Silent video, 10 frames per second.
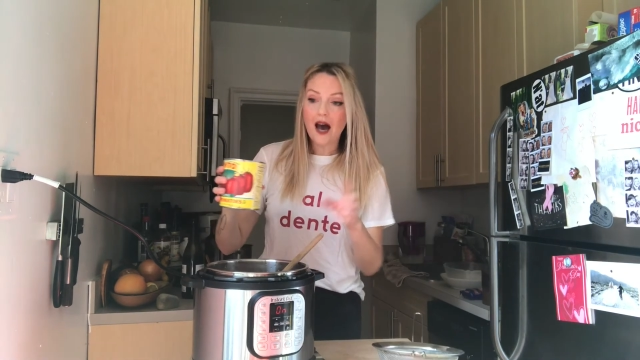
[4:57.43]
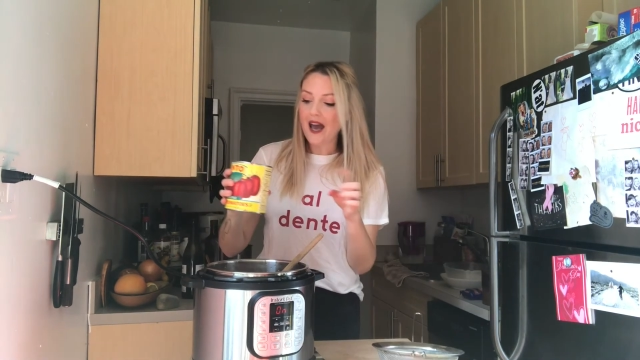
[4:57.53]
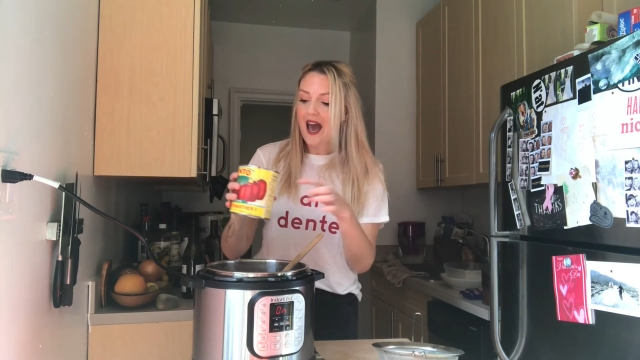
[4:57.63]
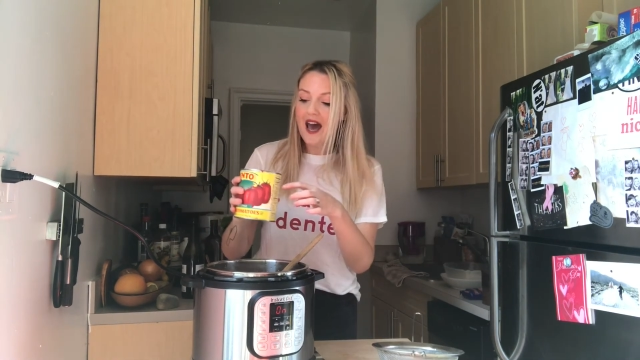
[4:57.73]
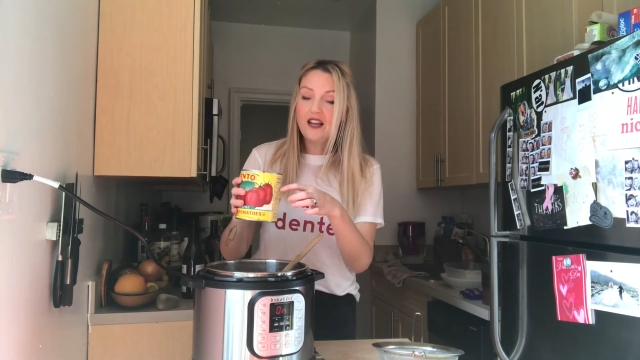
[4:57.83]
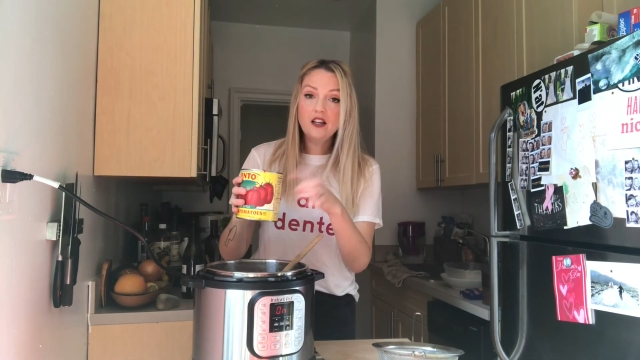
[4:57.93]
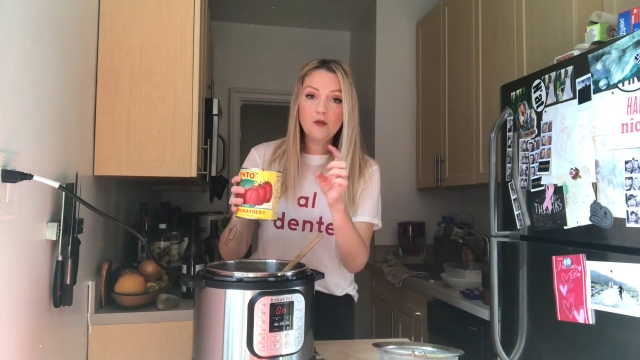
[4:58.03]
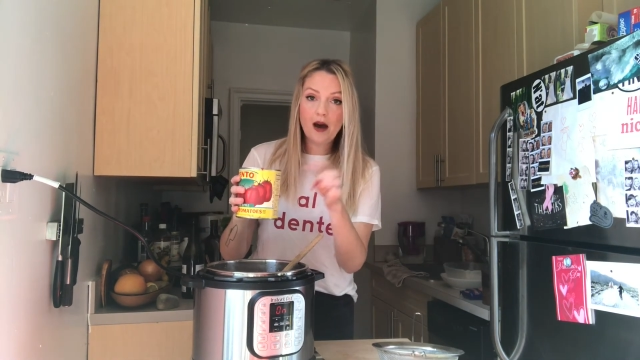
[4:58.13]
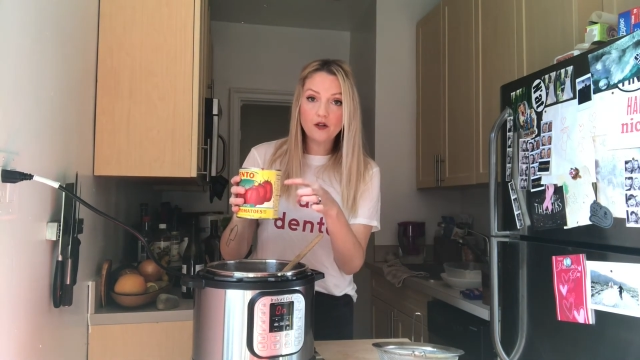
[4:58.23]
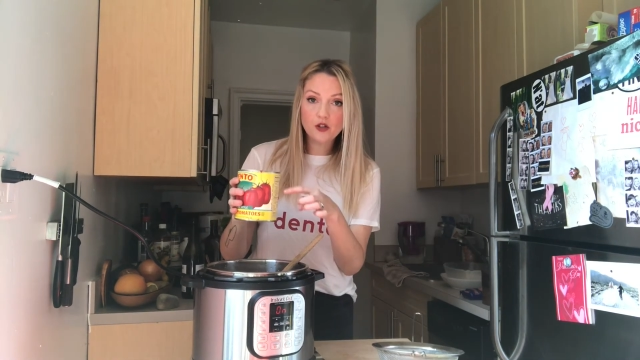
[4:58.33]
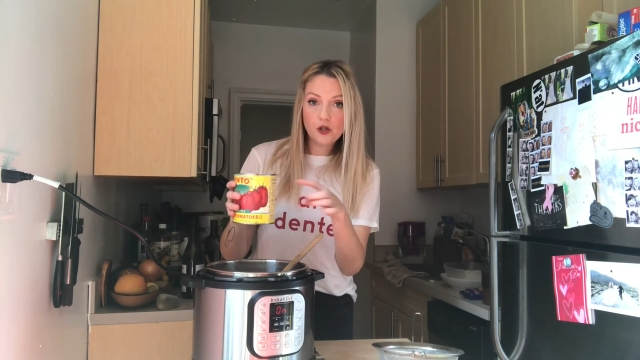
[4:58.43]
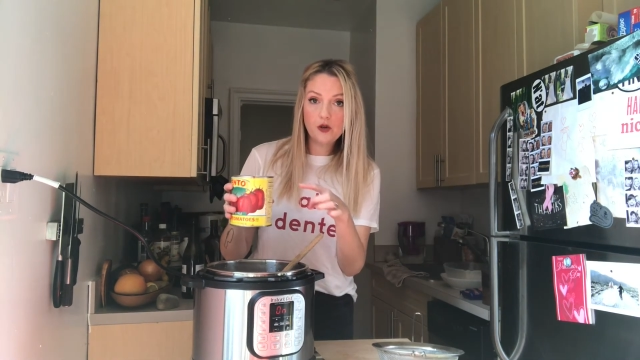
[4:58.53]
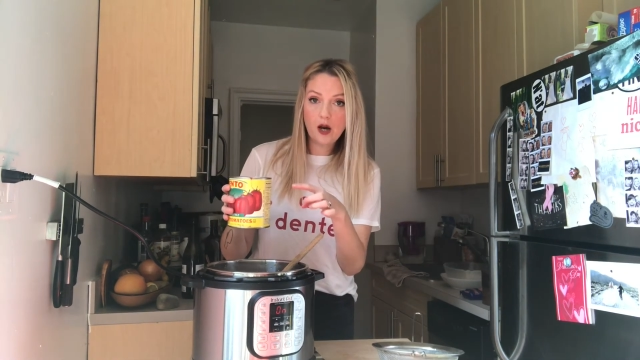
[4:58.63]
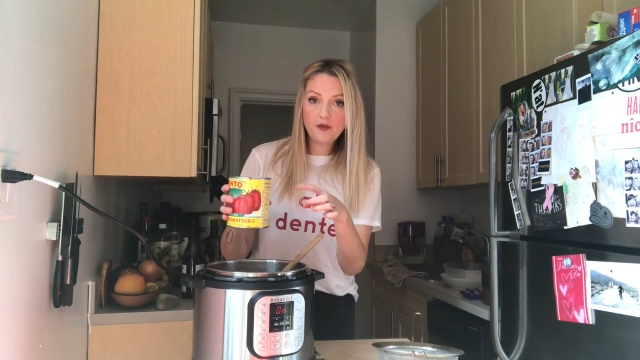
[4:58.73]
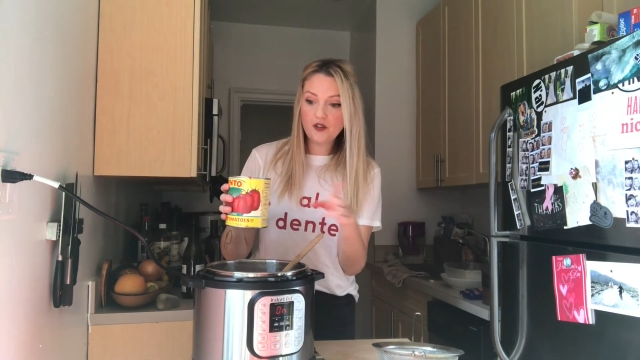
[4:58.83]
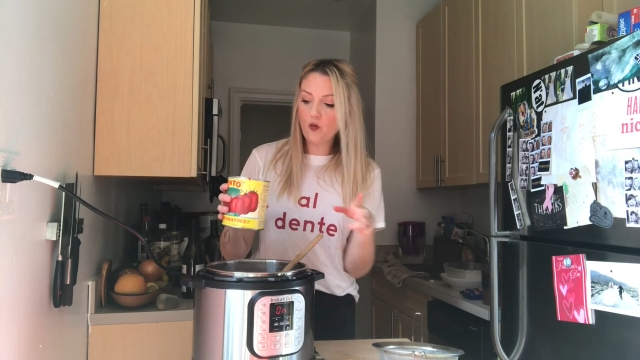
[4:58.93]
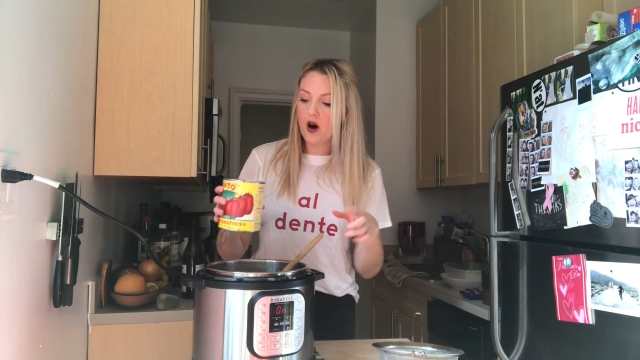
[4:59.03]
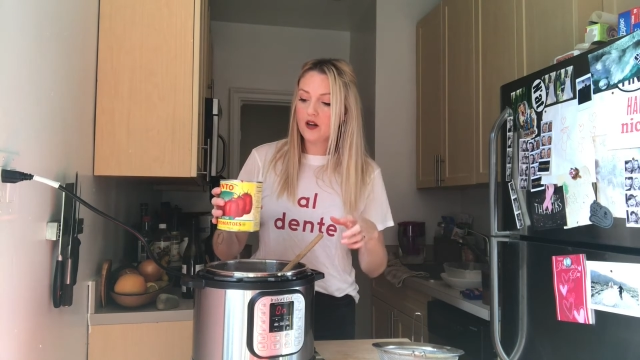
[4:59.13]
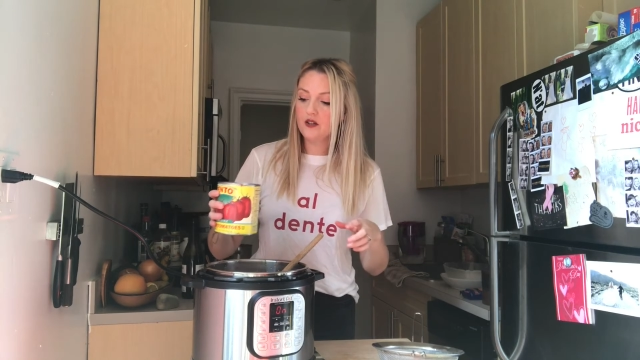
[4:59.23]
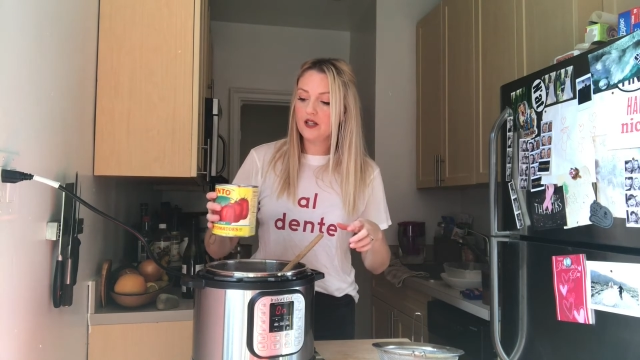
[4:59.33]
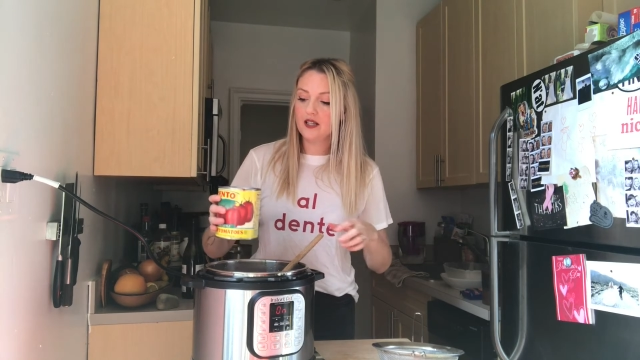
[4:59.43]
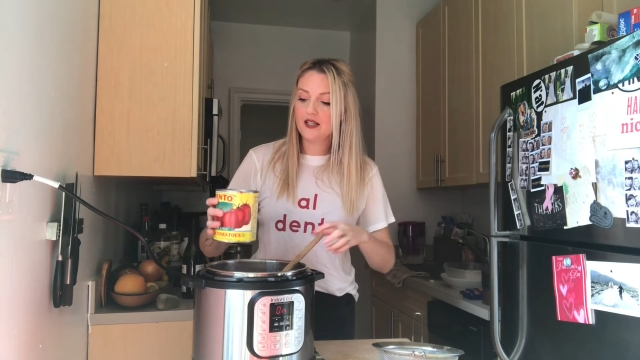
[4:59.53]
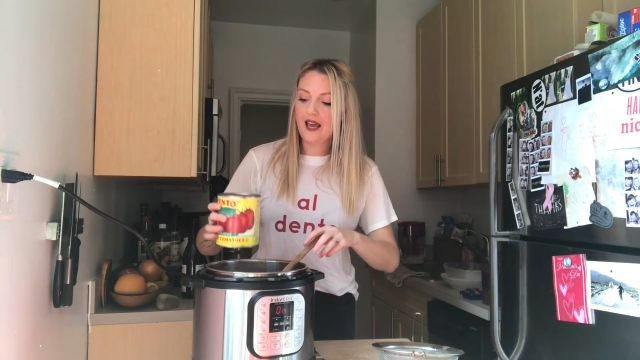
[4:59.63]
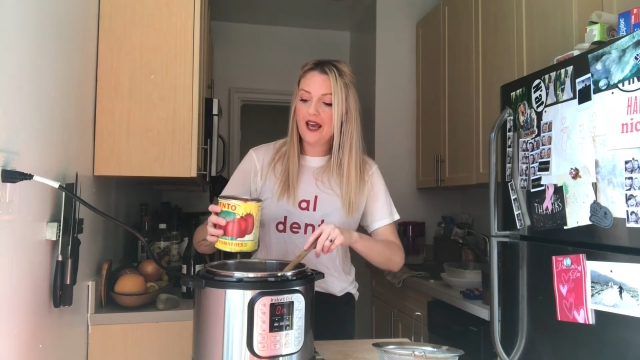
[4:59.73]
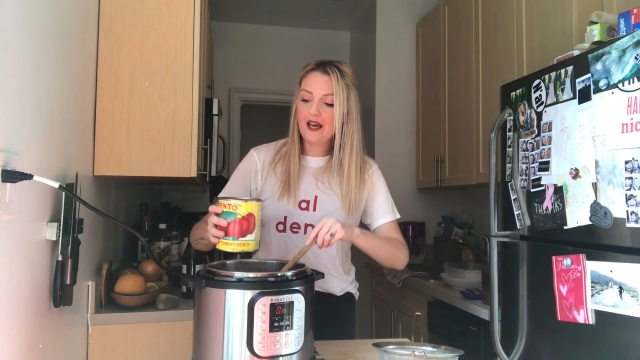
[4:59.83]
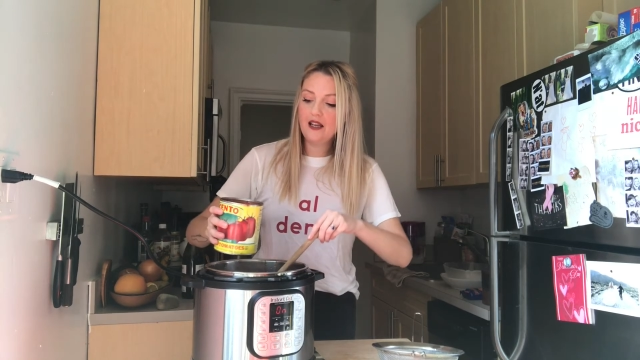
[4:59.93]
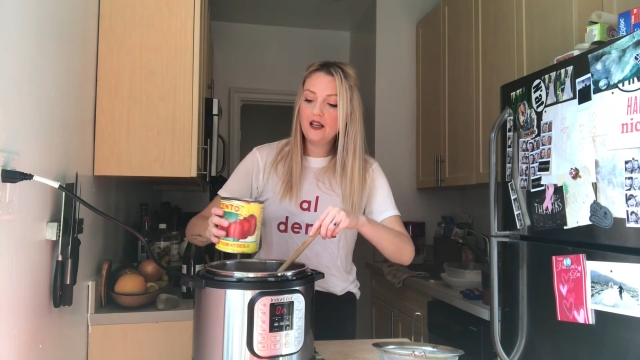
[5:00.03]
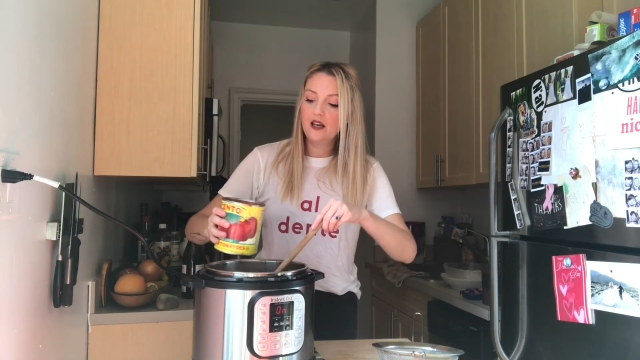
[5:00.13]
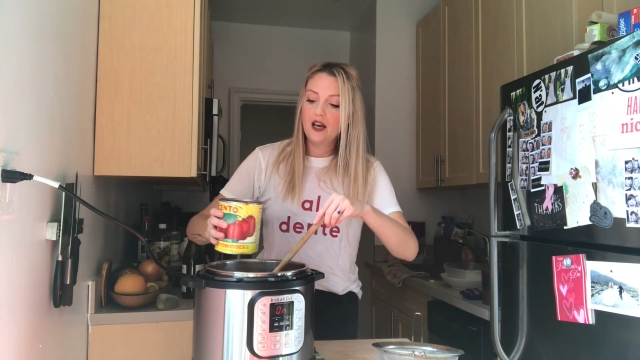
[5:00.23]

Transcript: I added about 2 cups of water to this can.